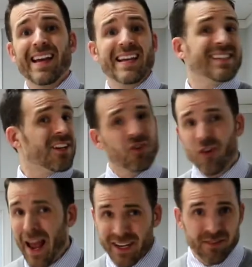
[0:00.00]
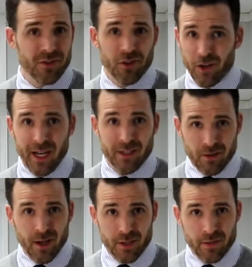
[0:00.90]
isn't attractive to your
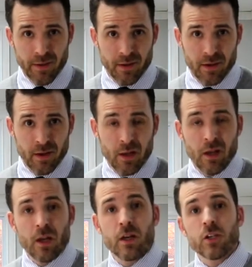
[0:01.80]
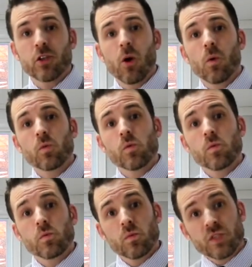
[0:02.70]
ideal customer. So
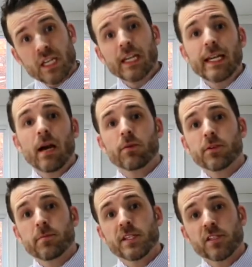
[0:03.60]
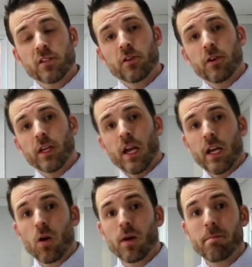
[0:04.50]
sitting down with your business attorney
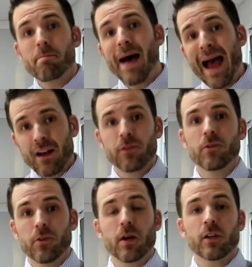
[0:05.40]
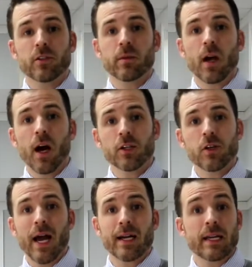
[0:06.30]
and going back through your customer
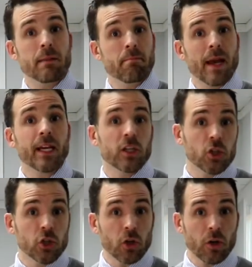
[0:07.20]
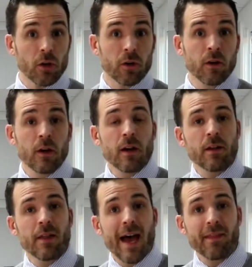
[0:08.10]
contract and making sure
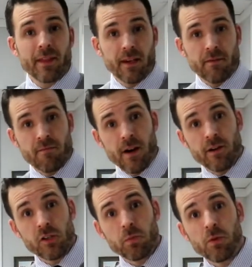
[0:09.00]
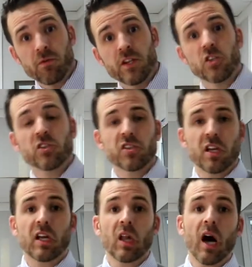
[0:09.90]
that the various provisions
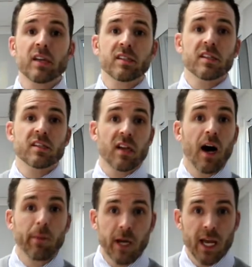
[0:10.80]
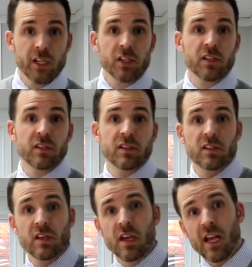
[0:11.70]
and clauses and
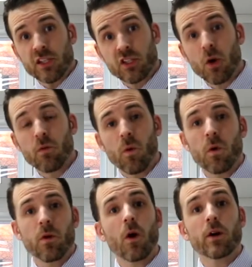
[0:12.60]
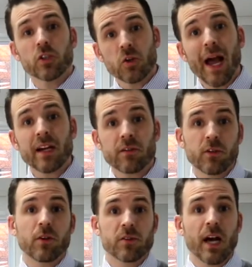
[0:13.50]
obligations and so forth are attractive
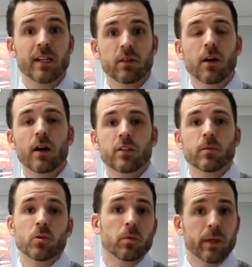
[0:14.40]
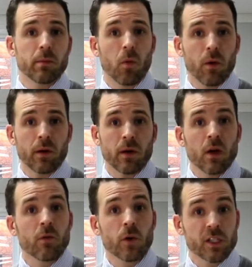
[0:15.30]
to those ideal customers will be important.
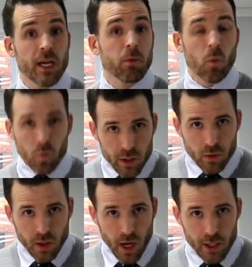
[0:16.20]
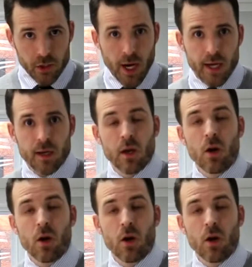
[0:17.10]
For example, when we do a contract,